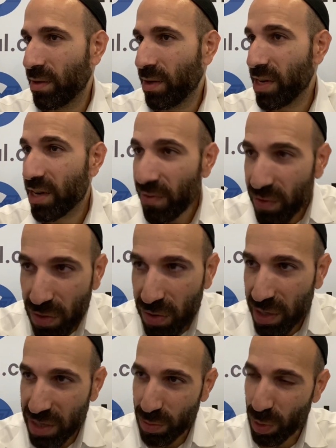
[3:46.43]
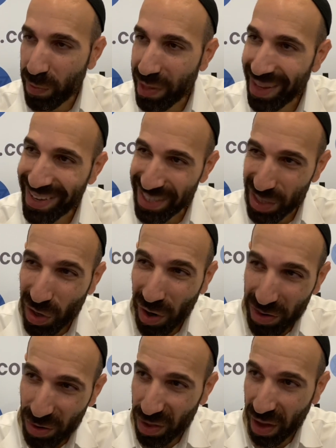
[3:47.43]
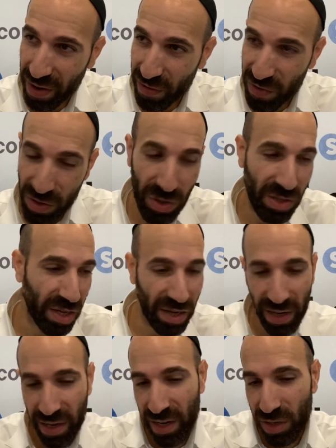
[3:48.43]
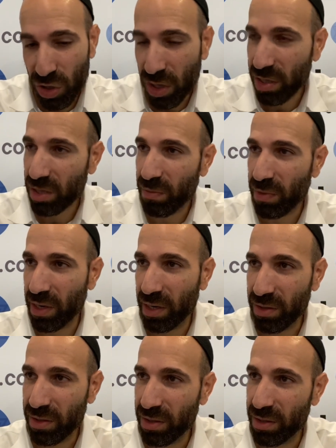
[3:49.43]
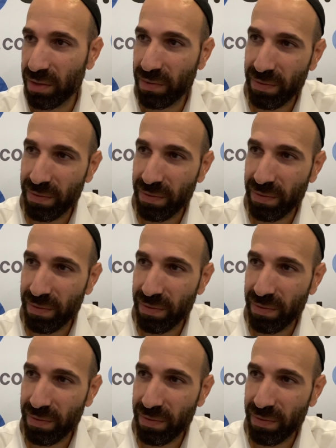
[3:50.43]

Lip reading: He never looked at his Brit Milah in his entire life. So he's like, I can't check somebody else's.